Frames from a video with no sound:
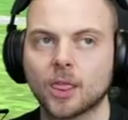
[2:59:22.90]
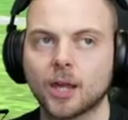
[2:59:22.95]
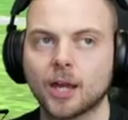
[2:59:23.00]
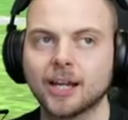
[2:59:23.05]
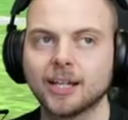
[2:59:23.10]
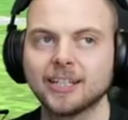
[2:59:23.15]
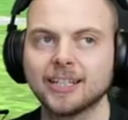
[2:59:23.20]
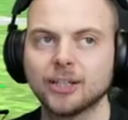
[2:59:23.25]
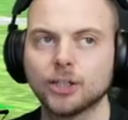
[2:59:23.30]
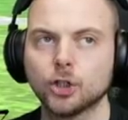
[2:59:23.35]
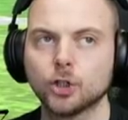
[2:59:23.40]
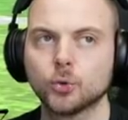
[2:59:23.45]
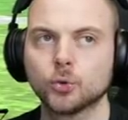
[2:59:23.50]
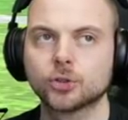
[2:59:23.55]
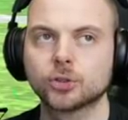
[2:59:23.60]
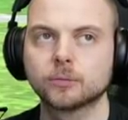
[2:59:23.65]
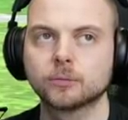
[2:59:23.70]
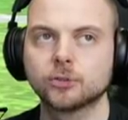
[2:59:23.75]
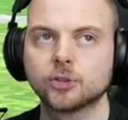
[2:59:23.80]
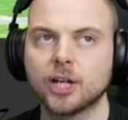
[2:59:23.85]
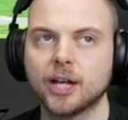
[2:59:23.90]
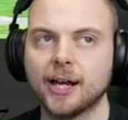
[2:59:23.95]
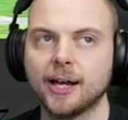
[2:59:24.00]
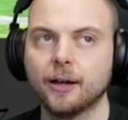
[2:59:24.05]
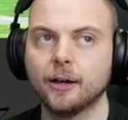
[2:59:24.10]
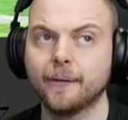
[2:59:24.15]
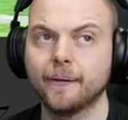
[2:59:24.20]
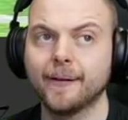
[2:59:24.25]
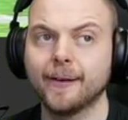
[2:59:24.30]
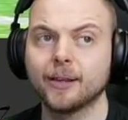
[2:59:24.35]
I didn't lose,
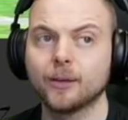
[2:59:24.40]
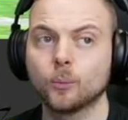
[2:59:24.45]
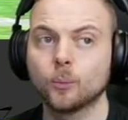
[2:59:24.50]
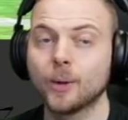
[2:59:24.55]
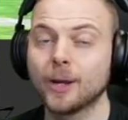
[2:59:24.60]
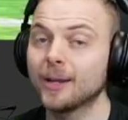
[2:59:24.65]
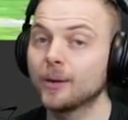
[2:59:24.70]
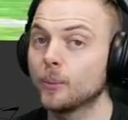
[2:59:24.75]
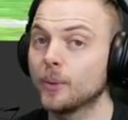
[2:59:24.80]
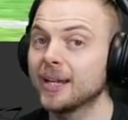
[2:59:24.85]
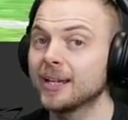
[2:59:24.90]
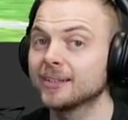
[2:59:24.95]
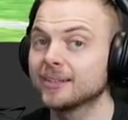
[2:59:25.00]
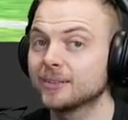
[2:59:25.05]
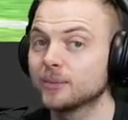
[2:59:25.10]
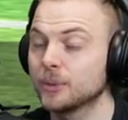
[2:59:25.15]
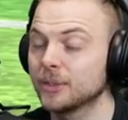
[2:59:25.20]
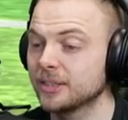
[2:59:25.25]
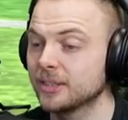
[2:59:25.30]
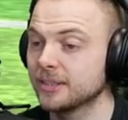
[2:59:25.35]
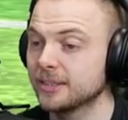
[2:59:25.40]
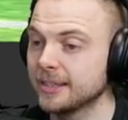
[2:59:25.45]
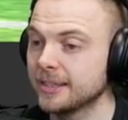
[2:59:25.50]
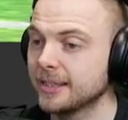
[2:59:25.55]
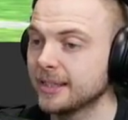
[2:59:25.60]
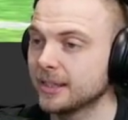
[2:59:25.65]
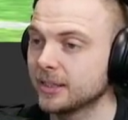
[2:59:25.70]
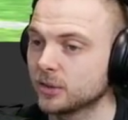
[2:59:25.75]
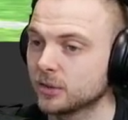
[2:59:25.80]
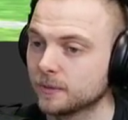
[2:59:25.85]
chat. Alright, wait, wait once you see
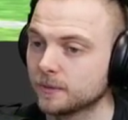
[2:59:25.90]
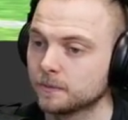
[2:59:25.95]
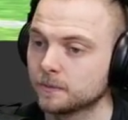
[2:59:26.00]
this.